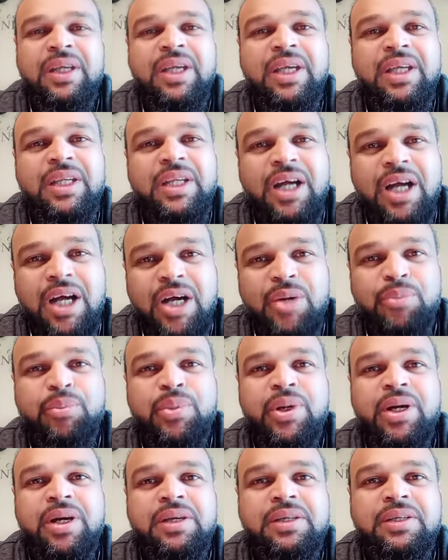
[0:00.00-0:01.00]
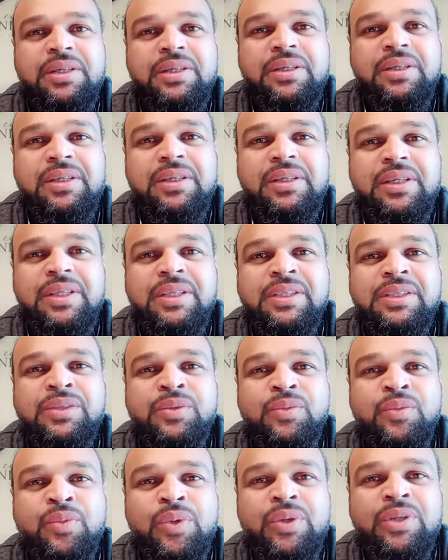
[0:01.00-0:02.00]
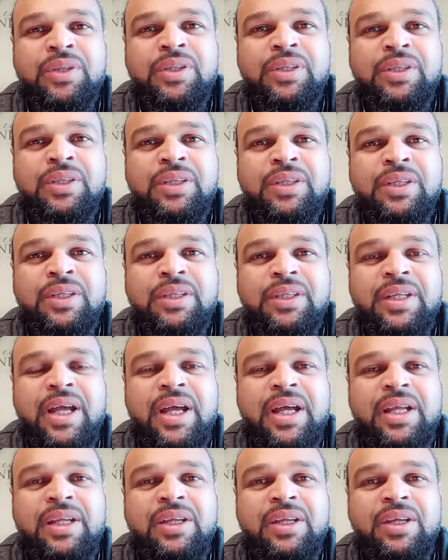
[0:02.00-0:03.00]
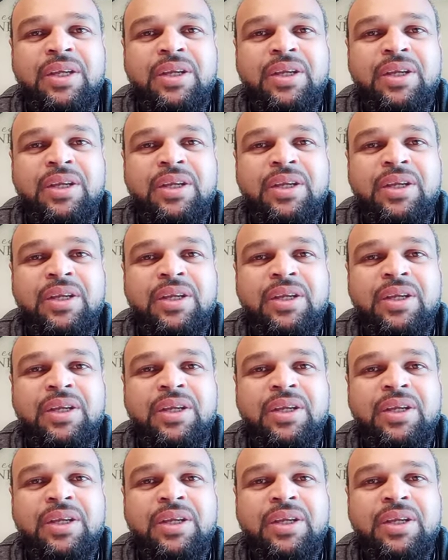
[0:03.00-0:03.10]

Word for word: An umpire is the one that